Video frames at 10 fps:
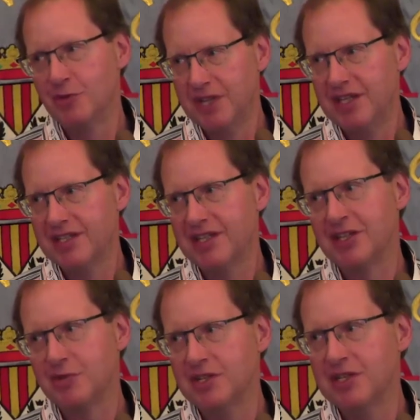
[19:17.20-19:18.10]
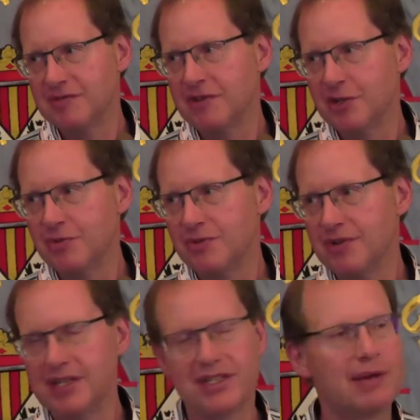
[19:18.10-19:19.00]
UNICE and UNICE for
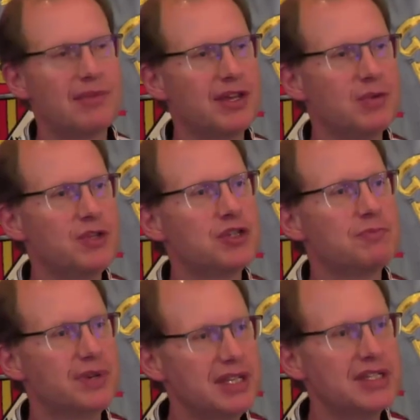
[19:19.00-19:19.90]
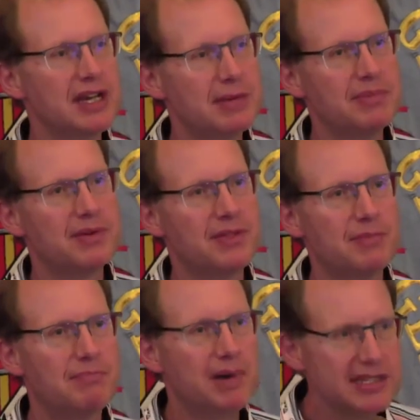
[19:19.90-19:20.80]
You is something which brings up
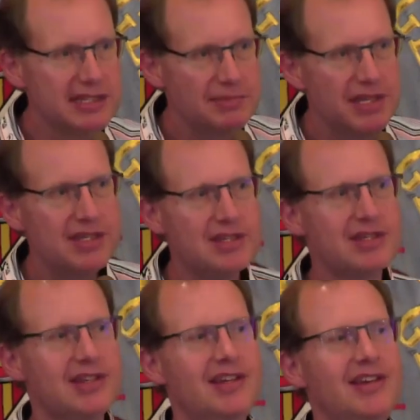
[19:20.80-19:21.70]
the puzzle piece